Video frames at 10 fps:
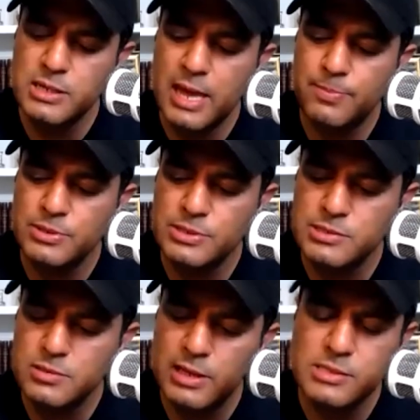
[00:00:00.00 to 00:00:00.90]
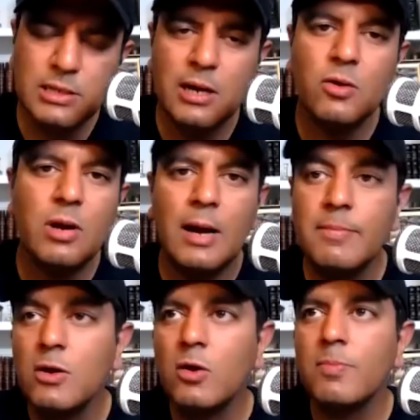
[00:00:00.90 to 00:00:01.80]
happens. Yes, I
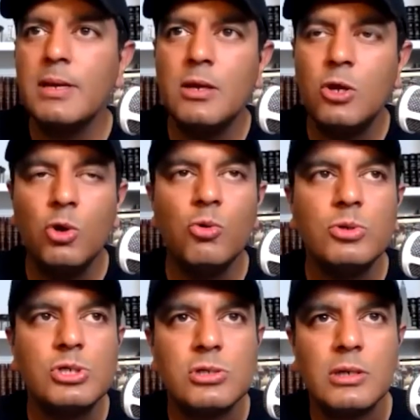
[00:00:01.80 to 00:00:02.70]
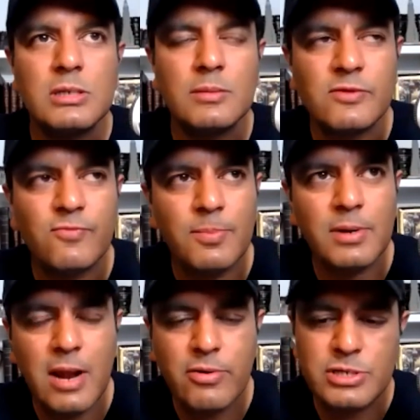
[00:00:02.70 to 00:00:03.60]
may not be huge in terms of
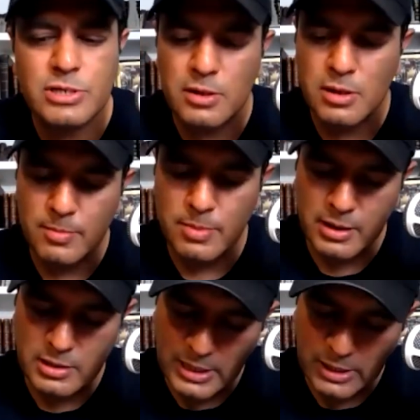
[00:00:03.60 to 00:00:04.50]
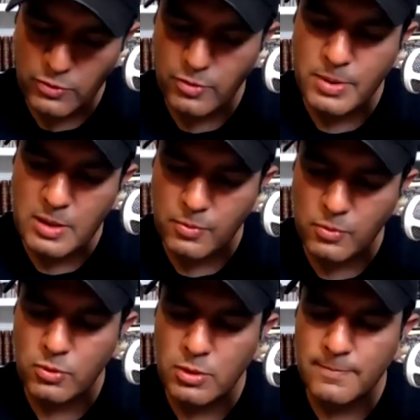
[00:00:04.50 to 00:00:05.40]
popularity, but I can tell you the
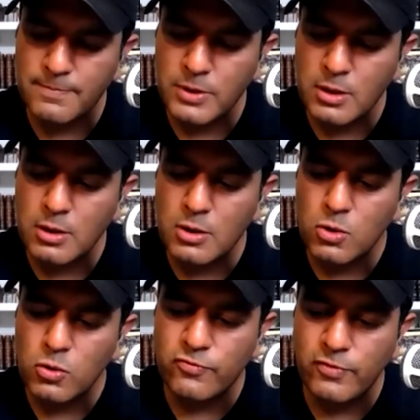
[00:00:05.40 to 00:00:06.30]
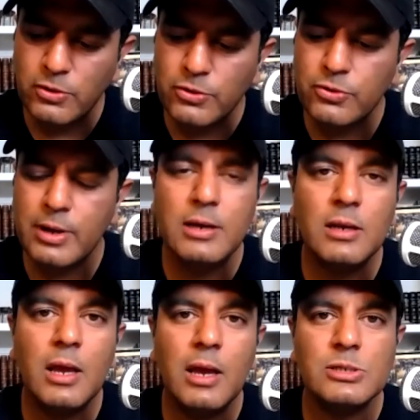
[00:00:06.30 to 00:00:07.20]
people who follow and
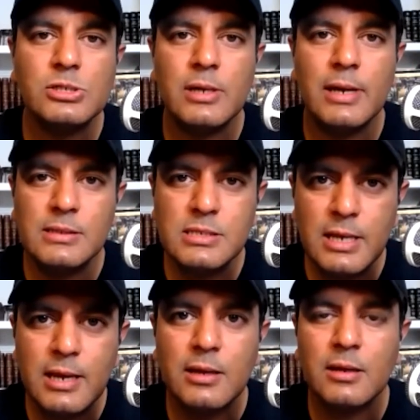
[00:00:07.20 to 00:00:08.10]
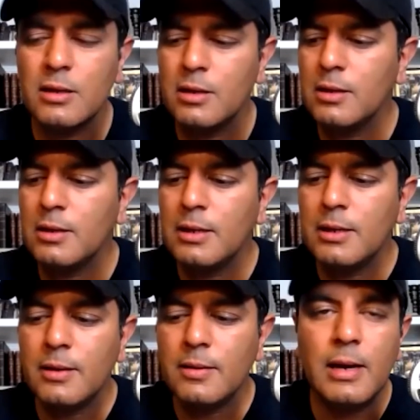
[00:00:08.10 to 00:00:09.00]
engage and stay,
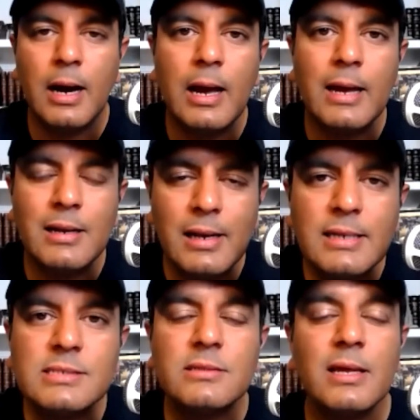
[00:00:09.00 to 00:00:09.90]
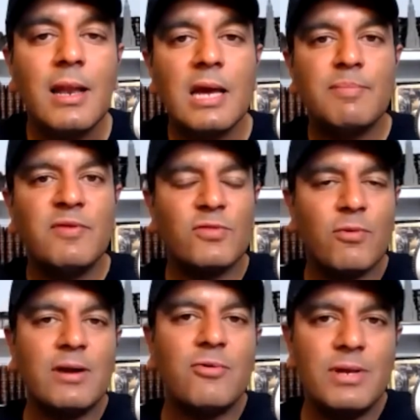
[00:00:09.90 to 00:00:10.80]
at least they like me for the
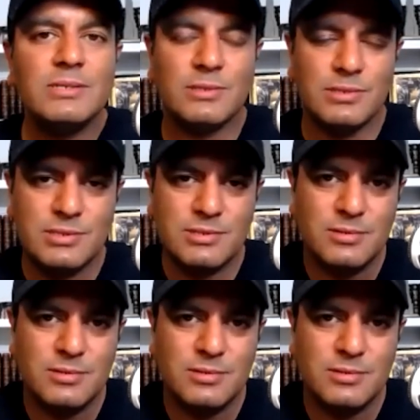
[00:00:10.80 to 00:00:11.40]
right reasons.